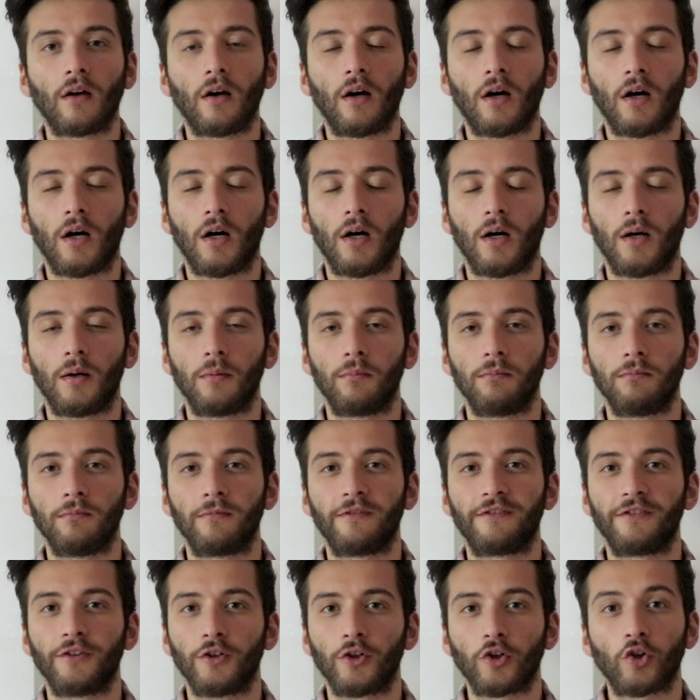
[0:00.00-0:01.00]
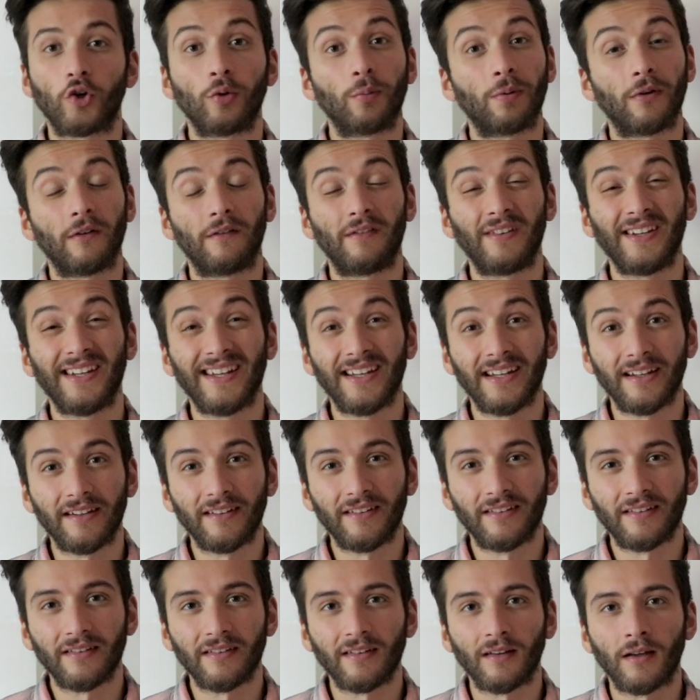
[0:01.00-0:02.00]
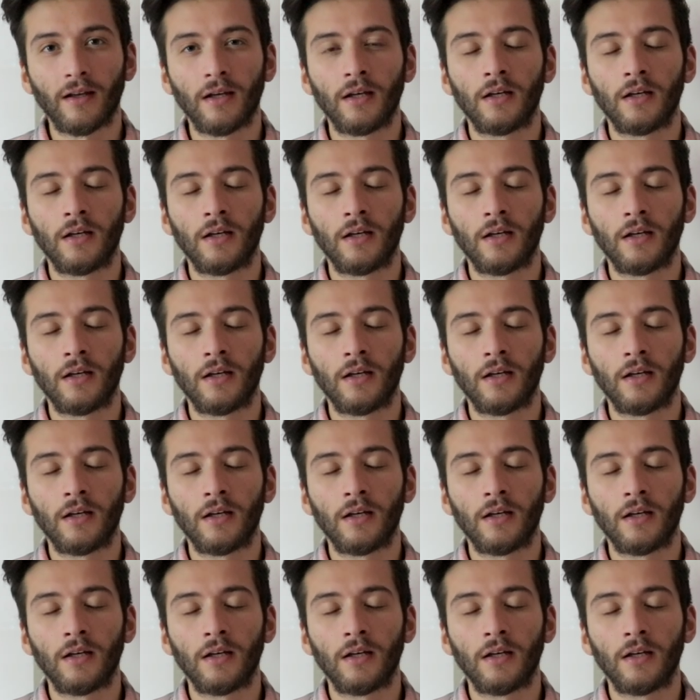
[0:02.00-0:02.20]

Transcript: um, for a couple of years